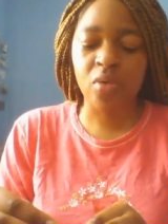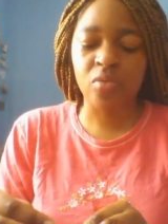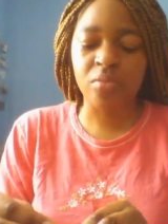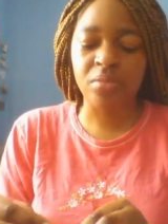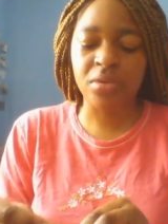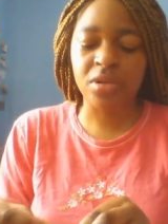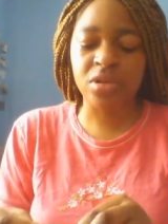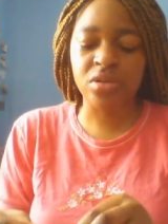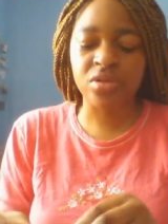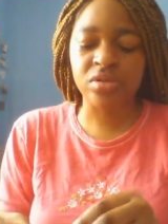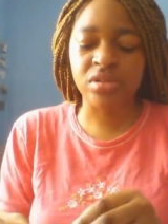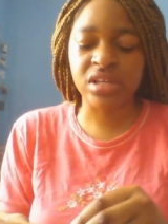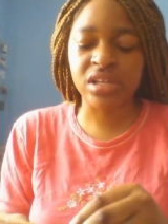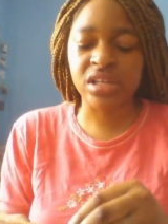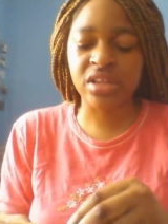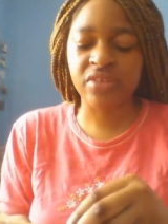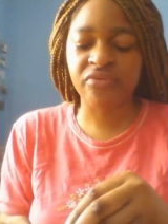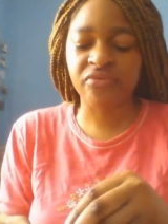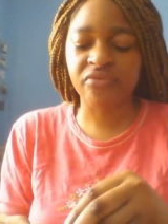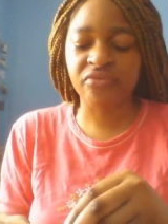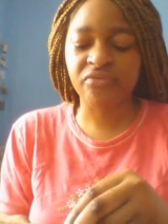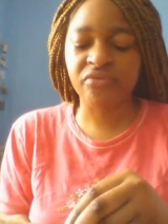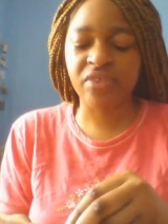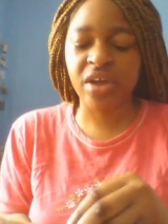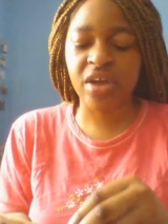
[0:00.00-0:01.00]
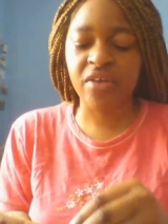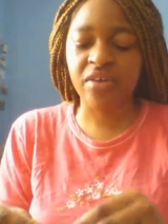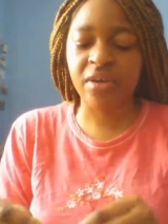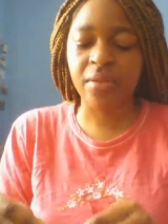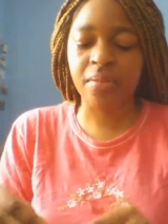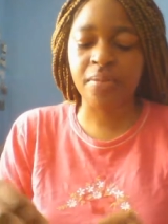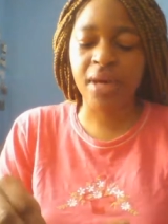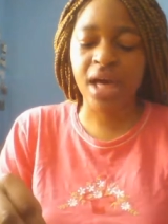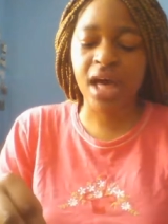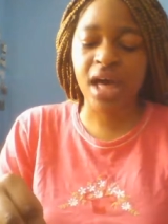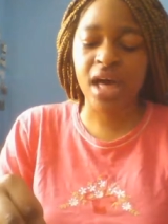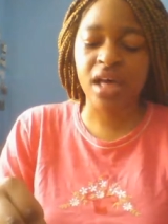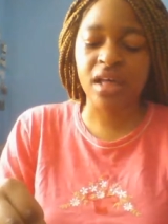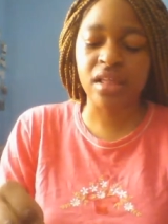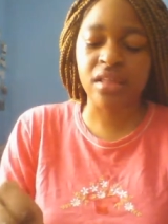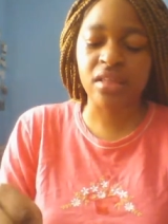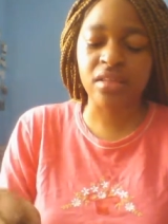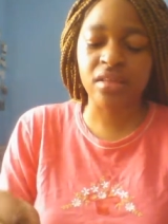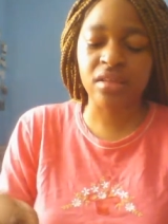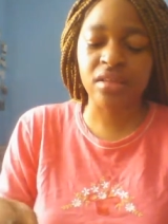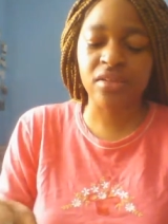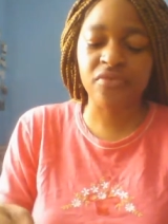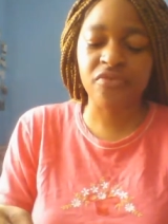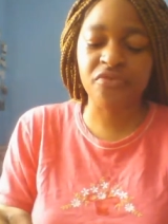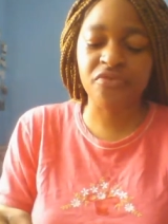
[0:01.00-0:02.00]
I would be using a very
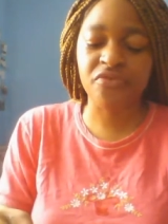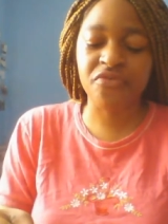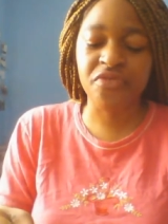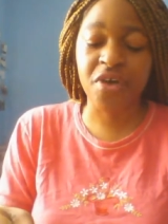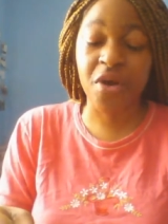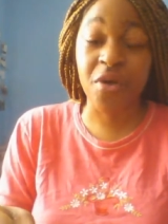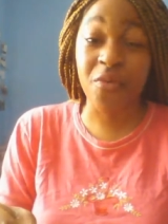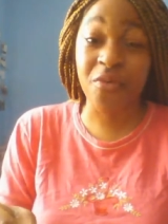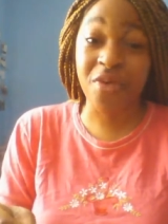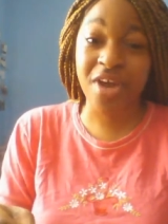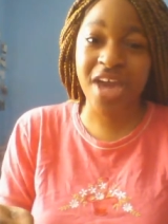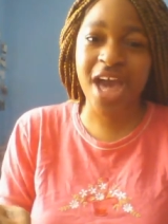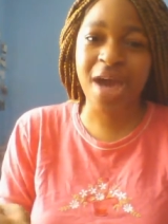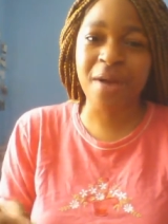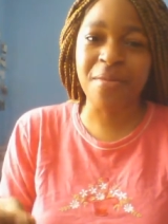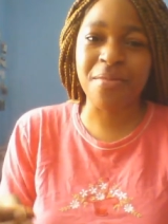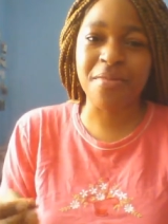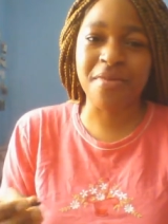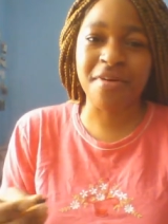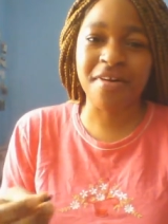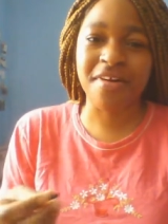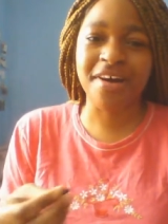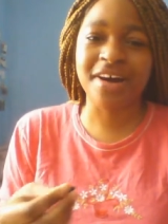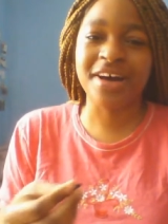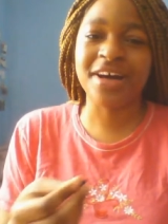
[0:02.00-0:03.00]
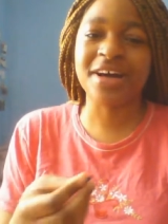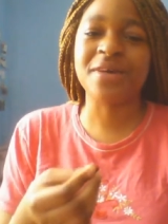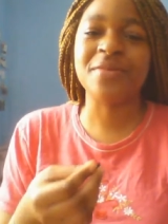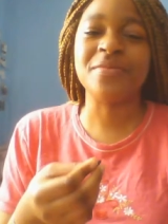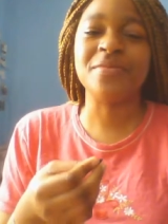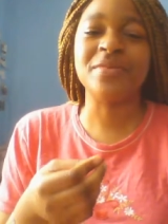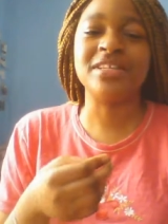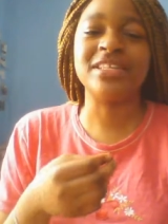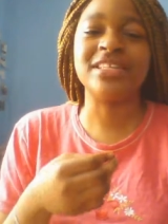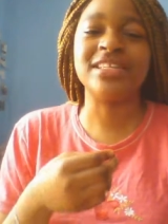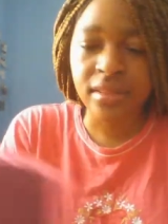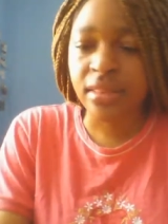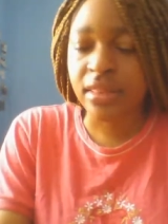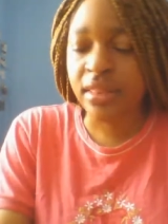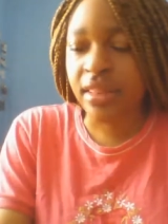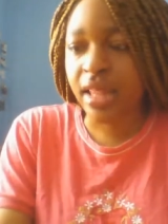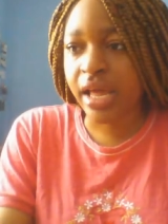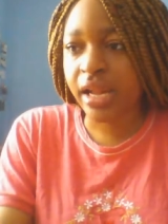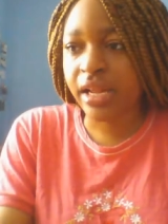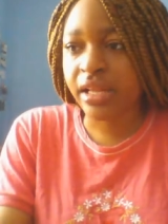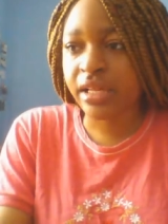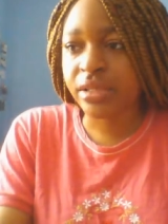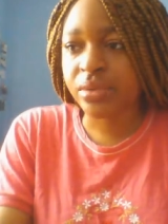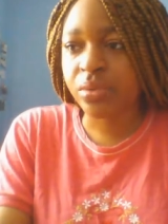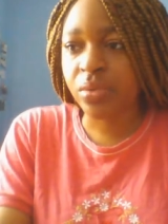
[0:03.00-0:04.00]
bad phone camera
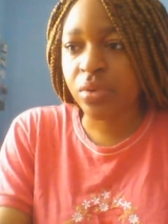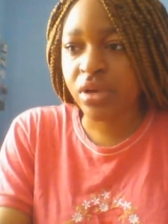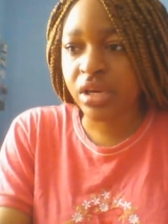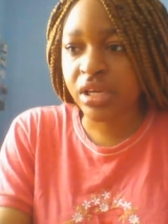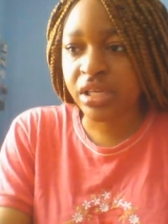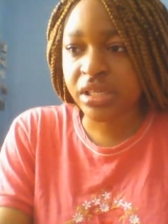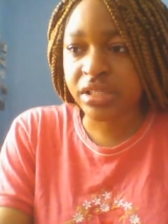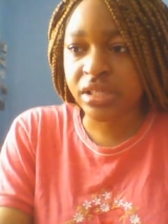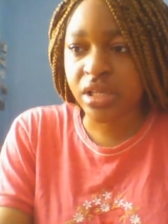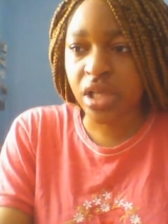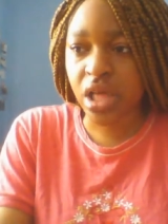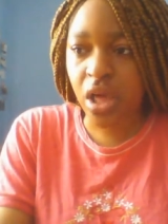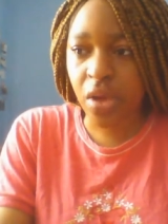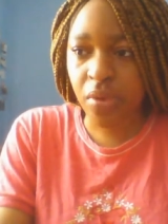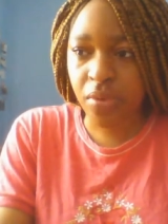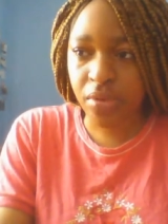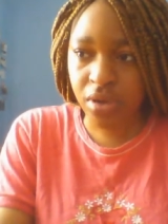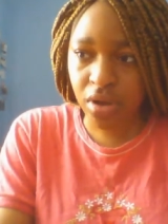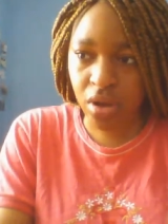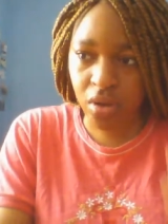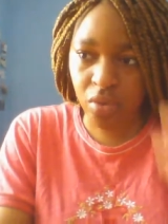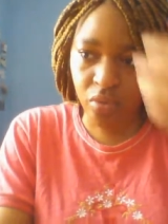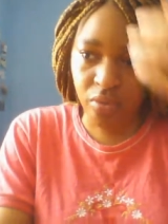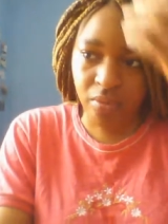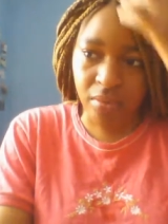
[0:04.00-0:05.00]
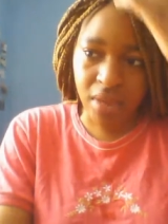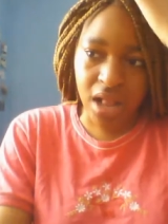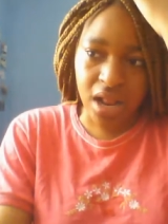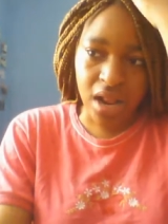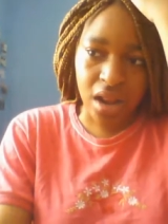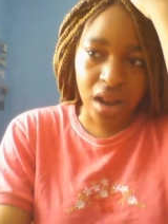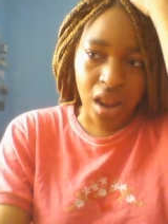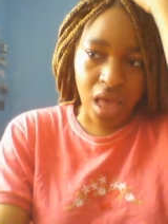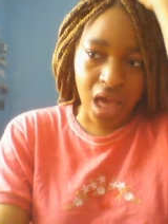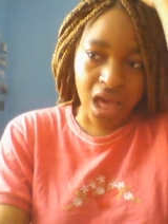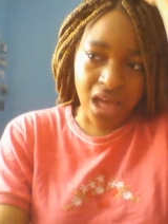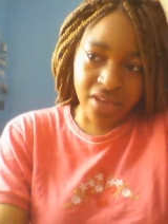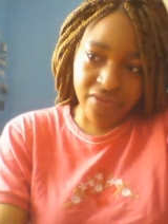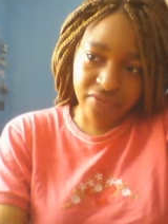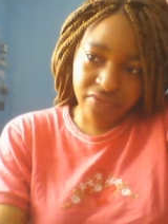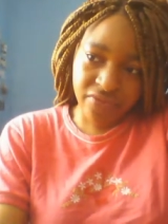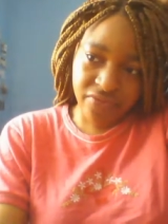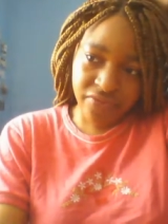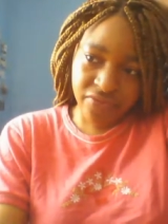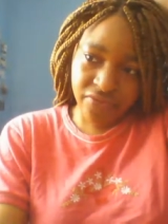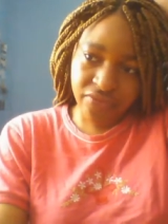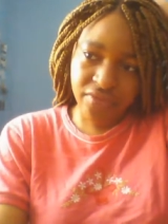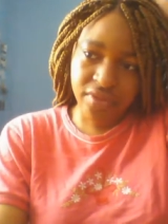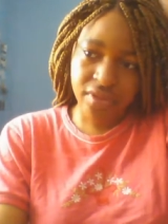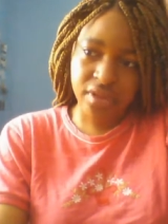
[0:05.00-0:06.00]
that is what is going on with my
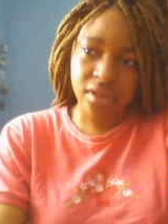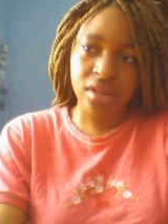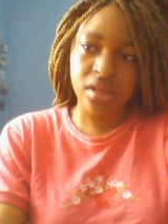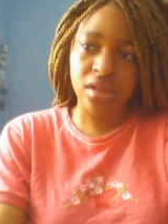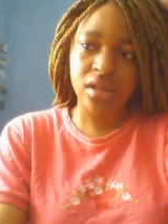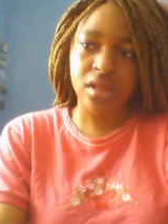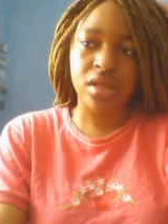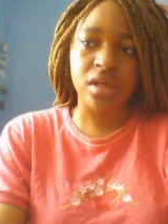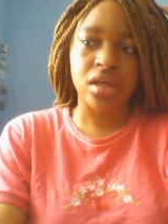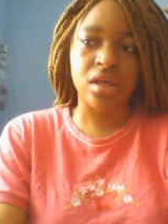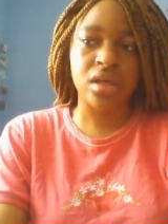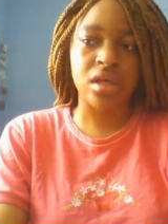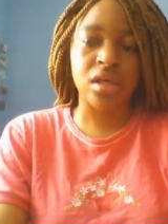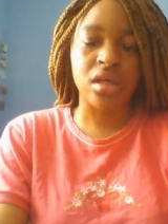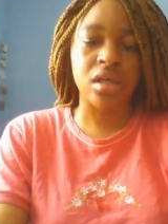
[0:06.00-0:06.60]
life.